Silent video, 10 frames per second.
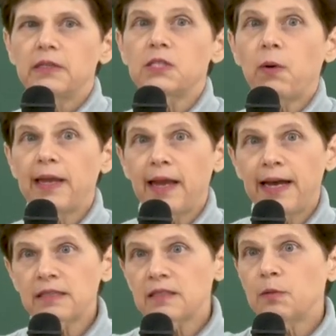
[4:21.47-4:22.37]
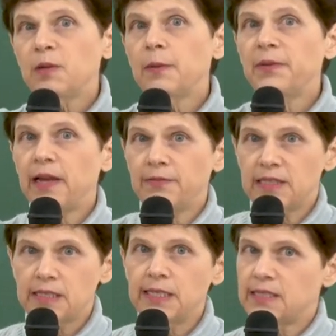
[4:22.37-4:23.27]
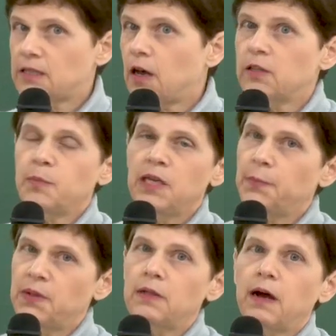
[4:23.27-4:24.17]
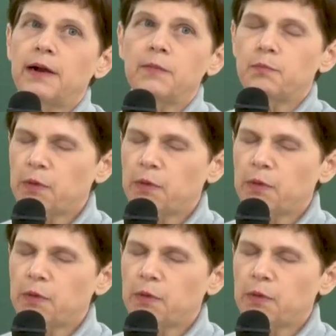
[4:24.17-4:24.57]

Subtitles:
So I asked the people on this list, all the people are,